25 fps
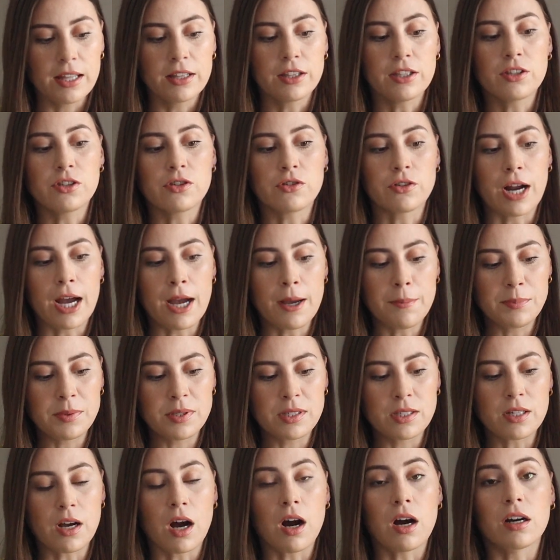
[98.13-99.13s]
The
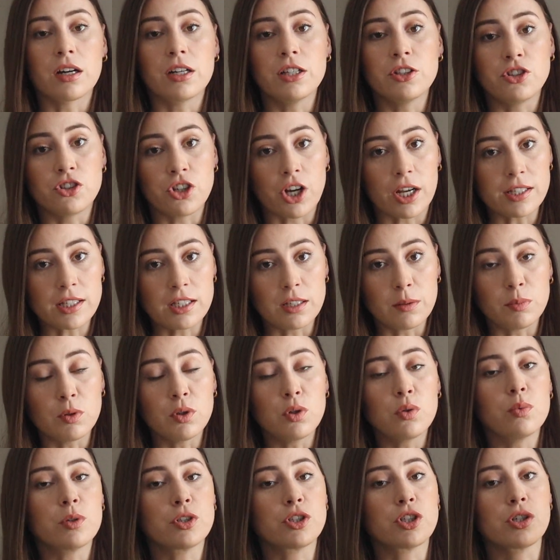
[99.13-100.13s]
straps are
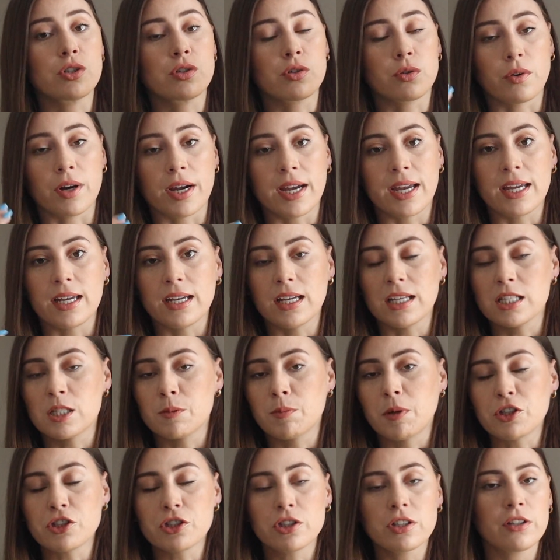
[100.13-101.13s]
adjustable, which is great,
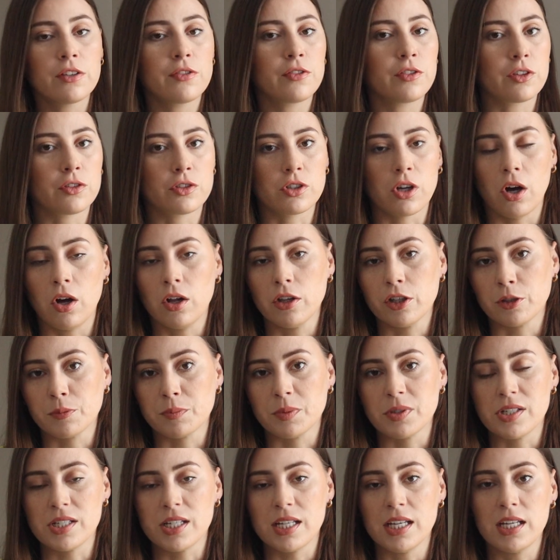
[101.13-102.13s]
especially if you're taller,
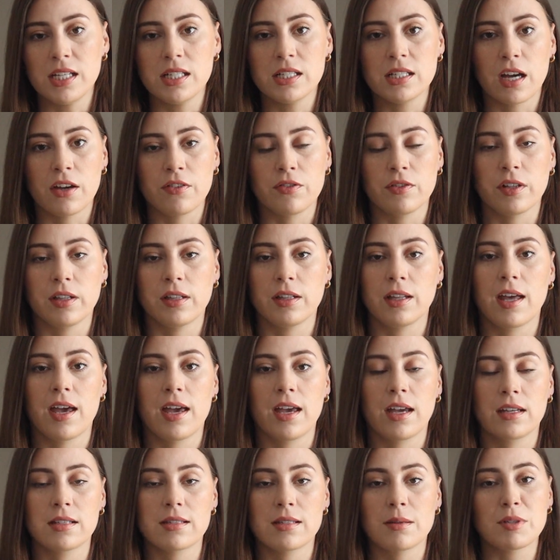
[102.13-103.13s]
petite. I feel
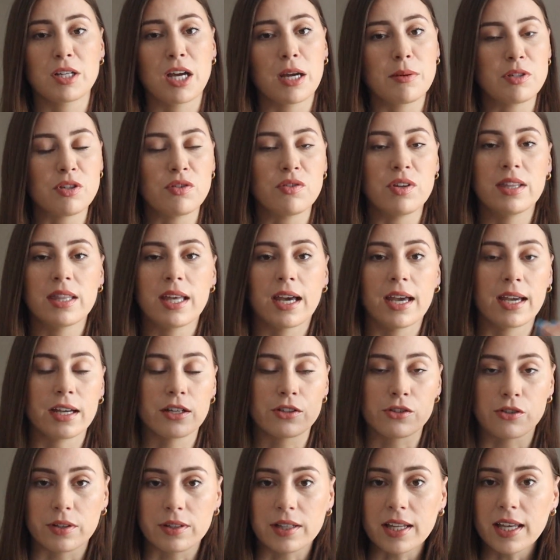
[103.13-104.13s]
like sometimes you need that
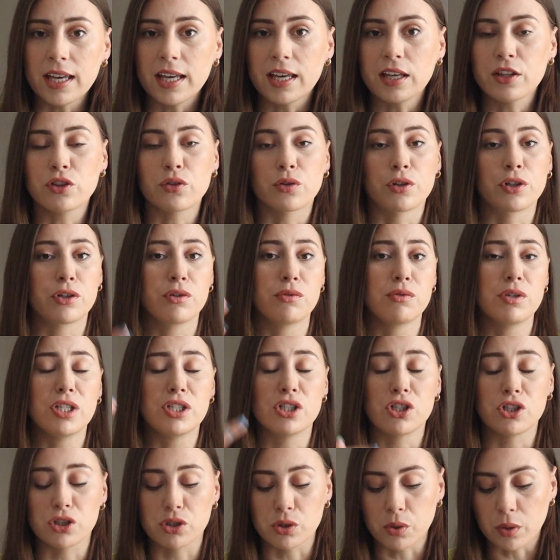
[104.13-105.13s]
extra length or you need
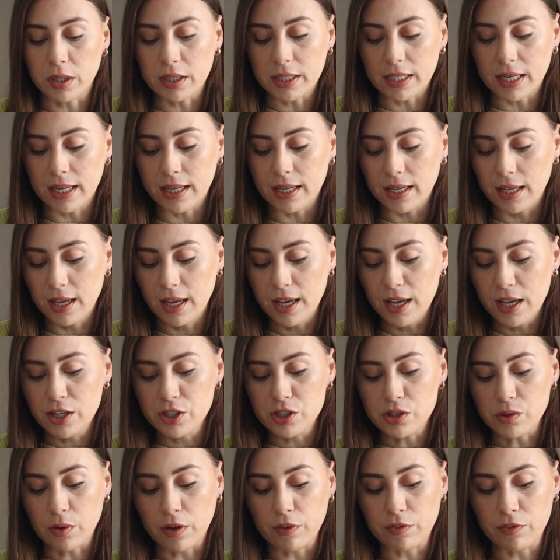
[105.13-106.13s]
to shorten it.
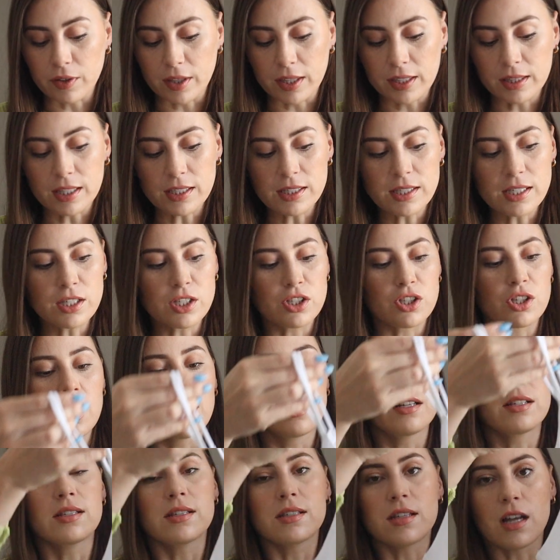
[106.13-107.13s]
So I feel like this is
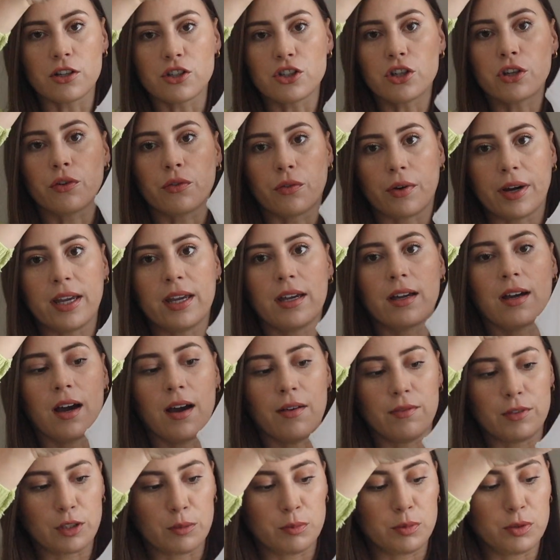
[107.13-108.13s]
such a great,
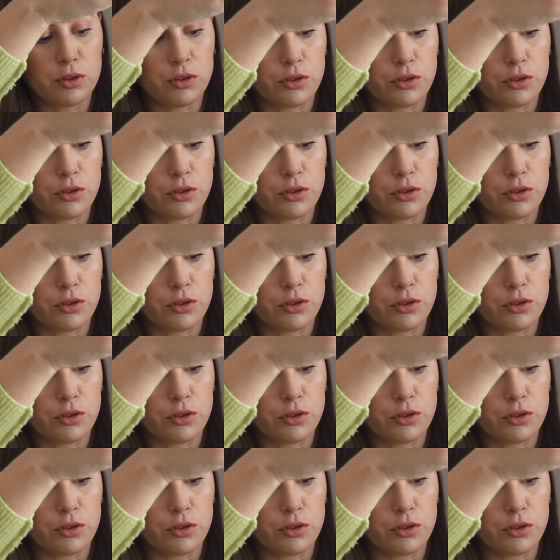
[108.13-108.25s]
comfortable